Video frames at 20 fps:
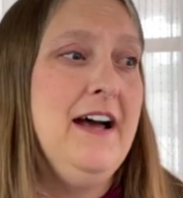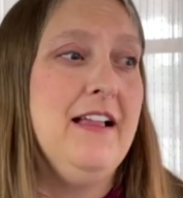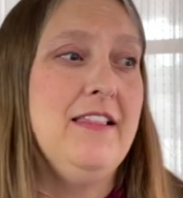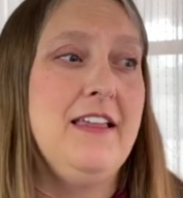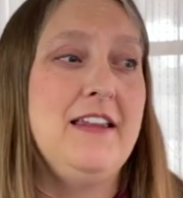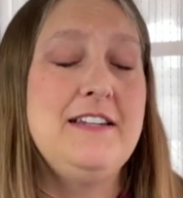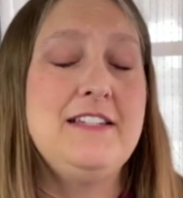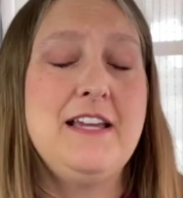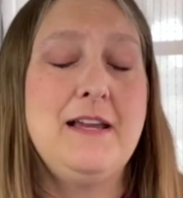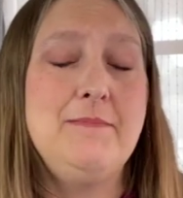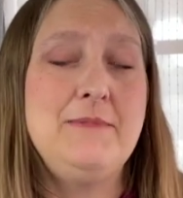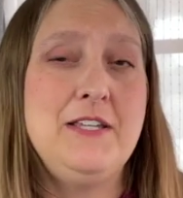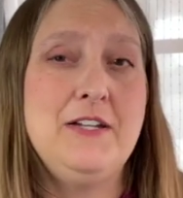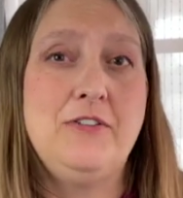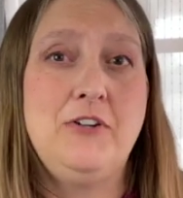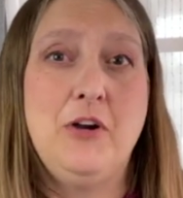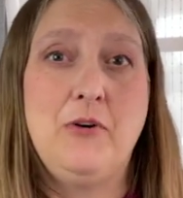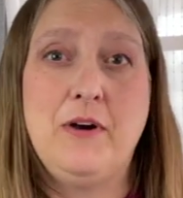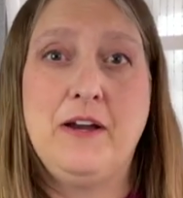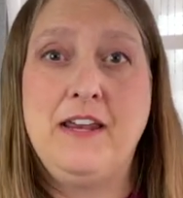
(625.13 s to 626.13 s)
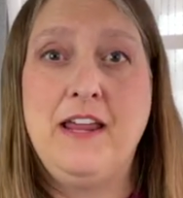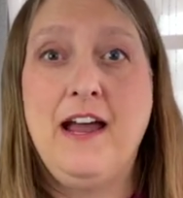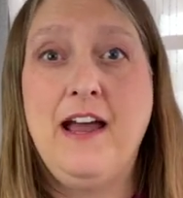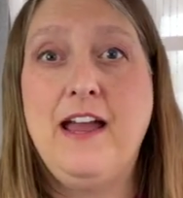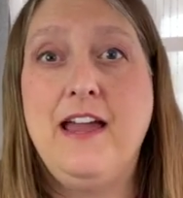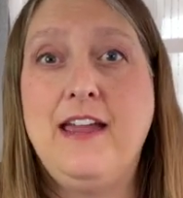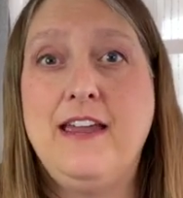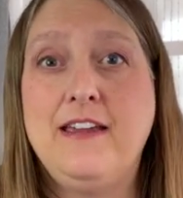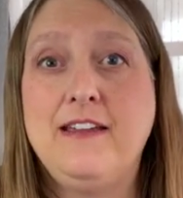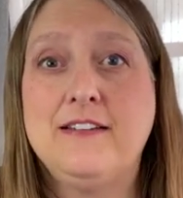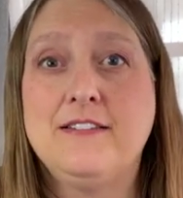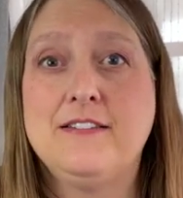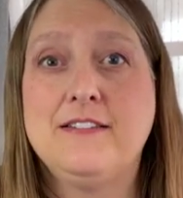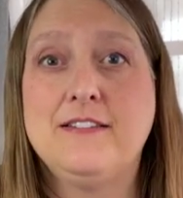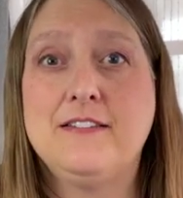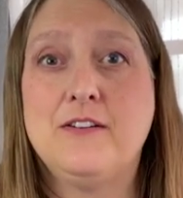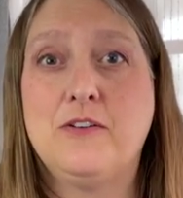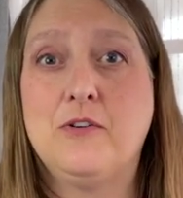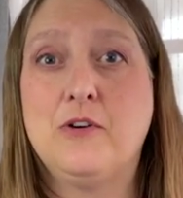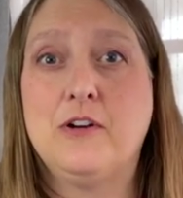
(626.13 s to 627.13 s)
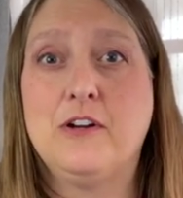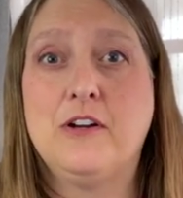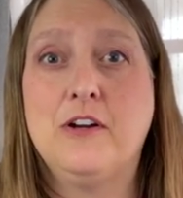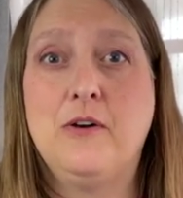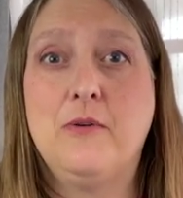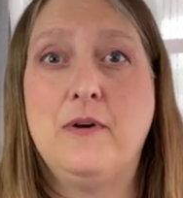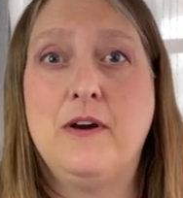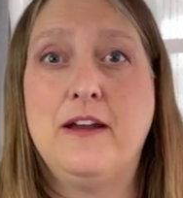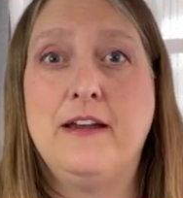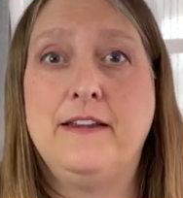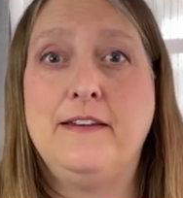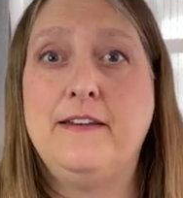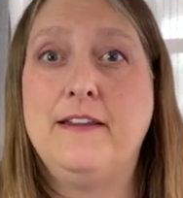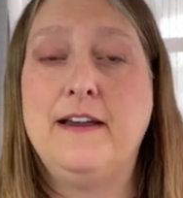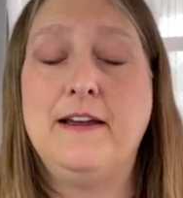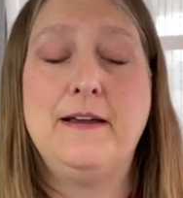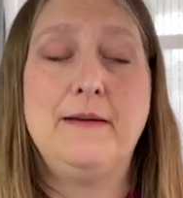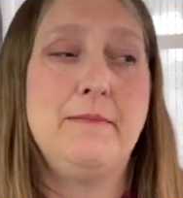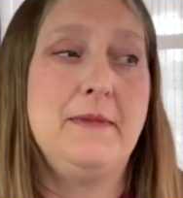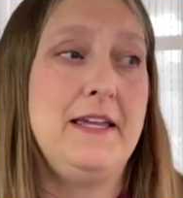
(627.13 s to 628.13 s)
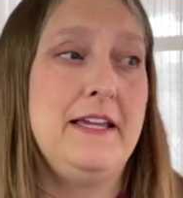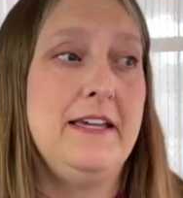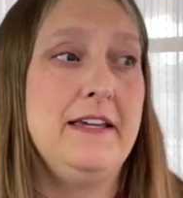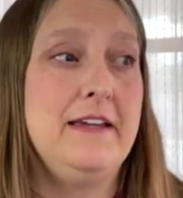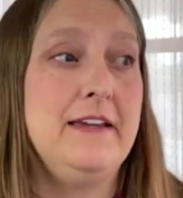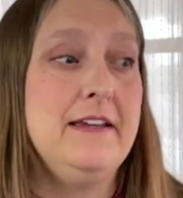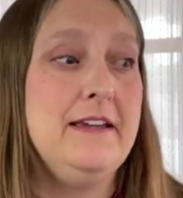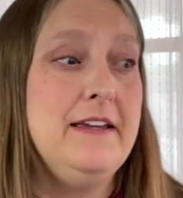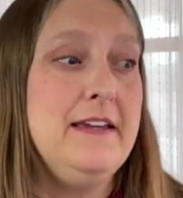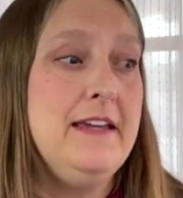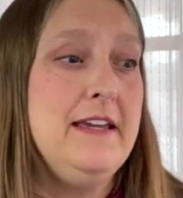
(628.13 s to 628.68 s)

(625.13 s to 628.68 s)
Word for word: A lot of times he'll go on hikes or go on like a